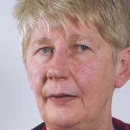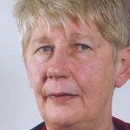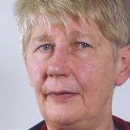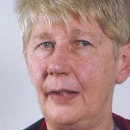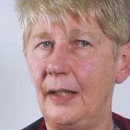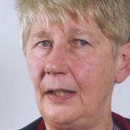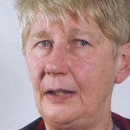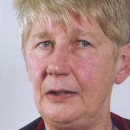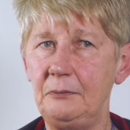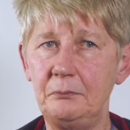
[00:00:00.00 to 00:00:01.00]

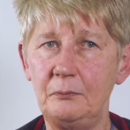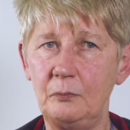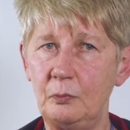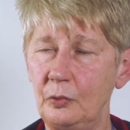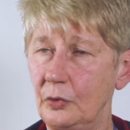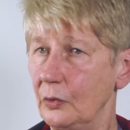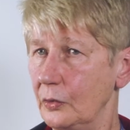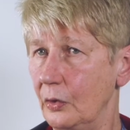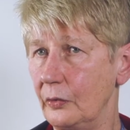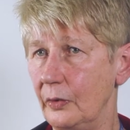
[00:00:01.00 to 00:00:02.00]
they would
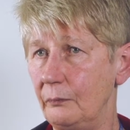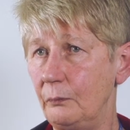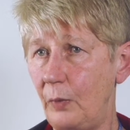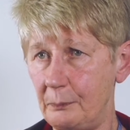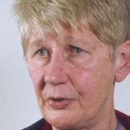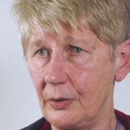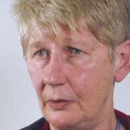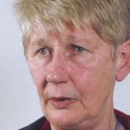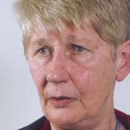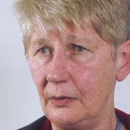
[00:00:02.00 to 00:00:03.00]
look on the
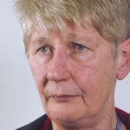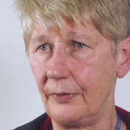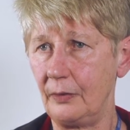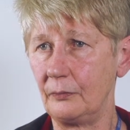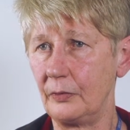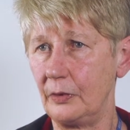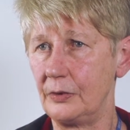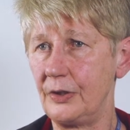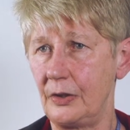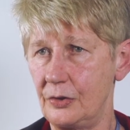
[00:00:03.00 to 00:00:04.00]
website of that
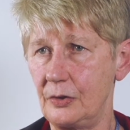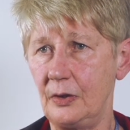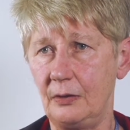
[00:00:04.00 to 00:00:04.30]
organisation.